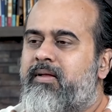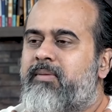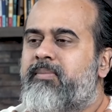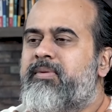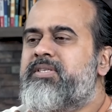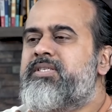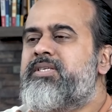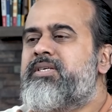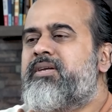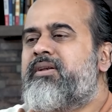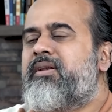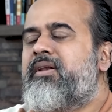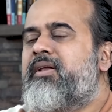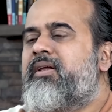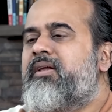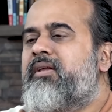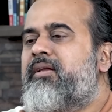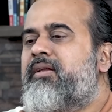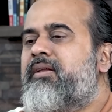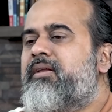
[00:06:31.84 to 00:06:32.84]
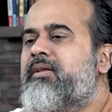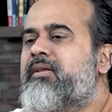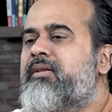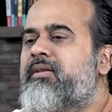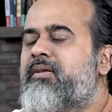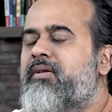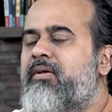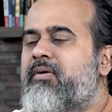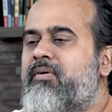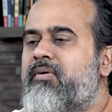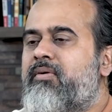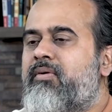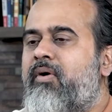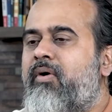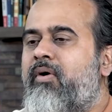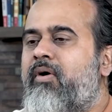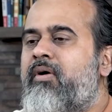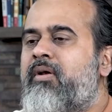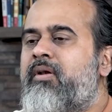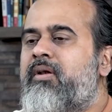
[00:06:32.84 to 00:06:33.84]
immediately
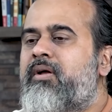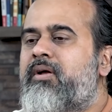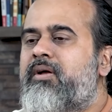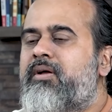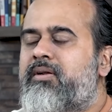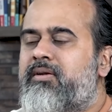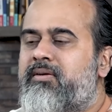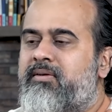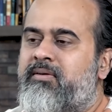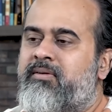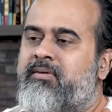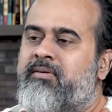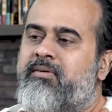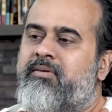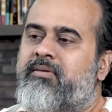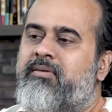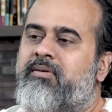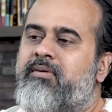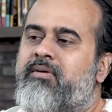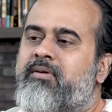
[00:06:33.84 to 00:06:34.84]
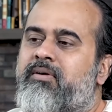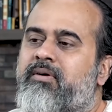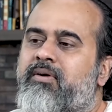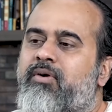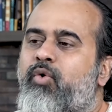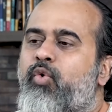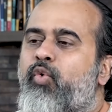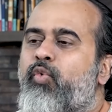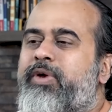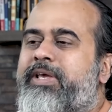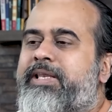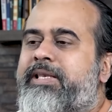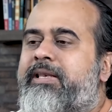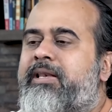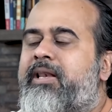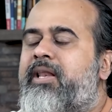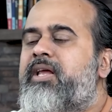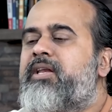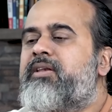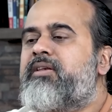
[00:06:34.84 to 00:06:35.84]
all her
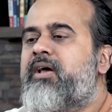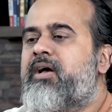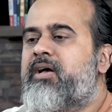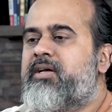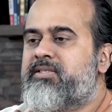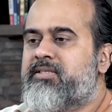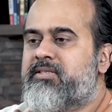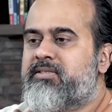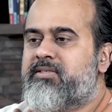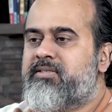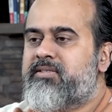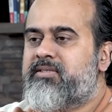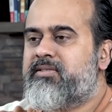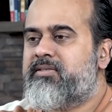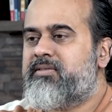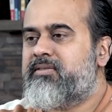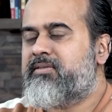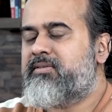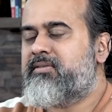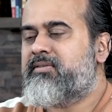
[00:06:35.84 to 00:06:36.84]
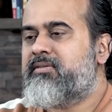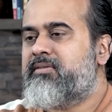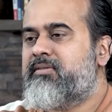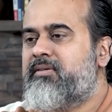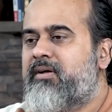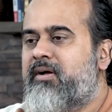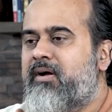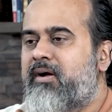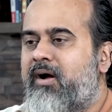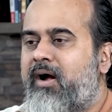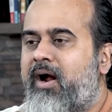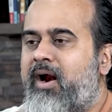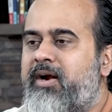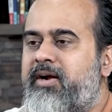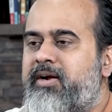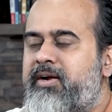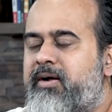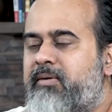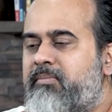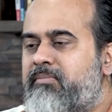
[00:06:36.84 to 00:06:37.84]
queenly tasks are
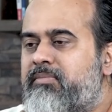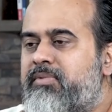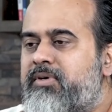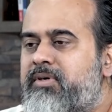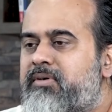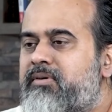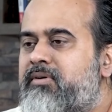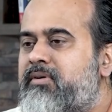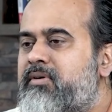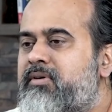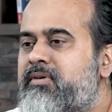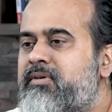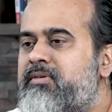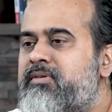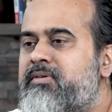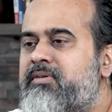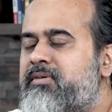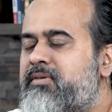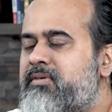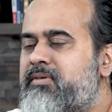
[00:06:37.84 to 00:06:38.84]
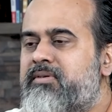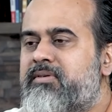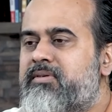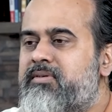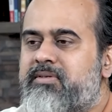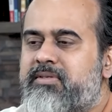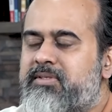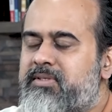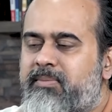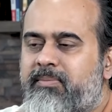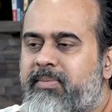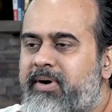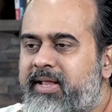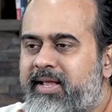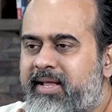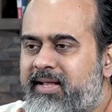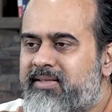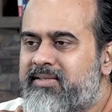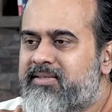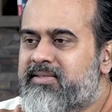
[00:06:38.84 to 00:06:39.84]
dumped on
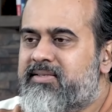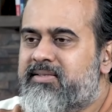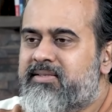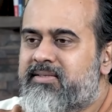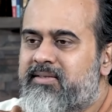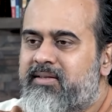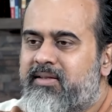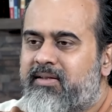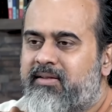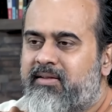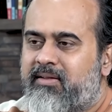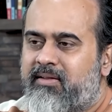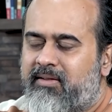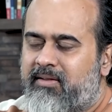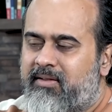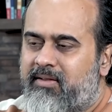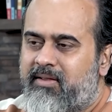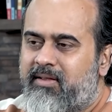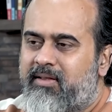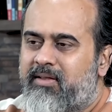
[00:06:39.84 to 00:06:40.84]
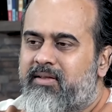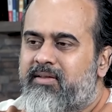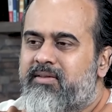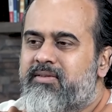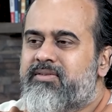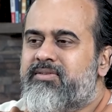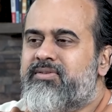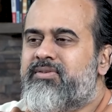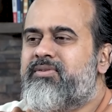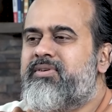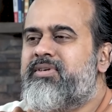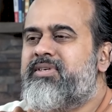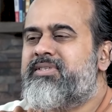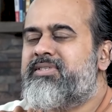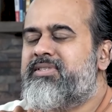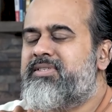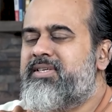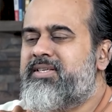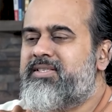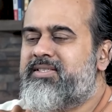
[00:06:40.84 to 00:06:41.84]
somebody else. So
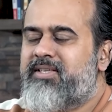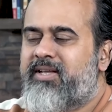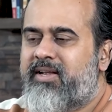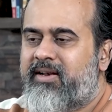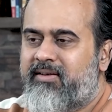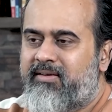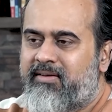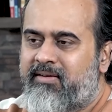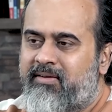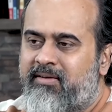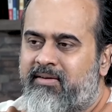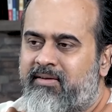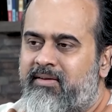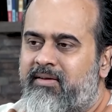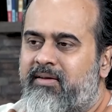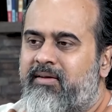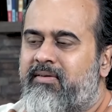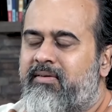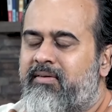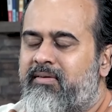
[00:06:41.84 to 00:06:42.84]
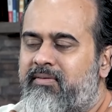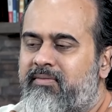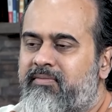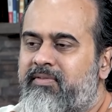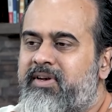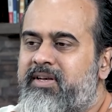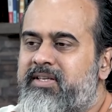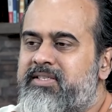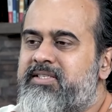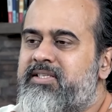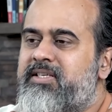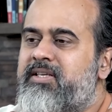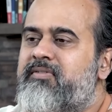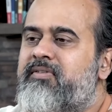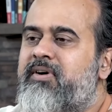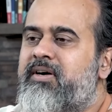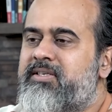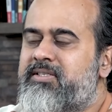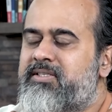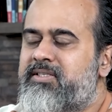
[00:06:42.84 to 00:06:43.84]
it's just that we
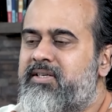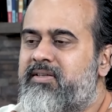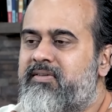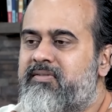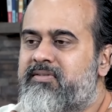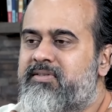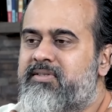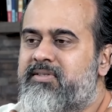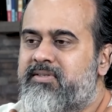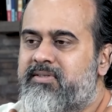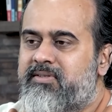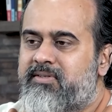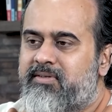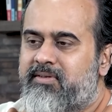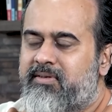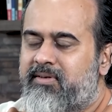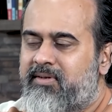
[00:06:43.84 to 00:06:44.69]
deceive ourselves.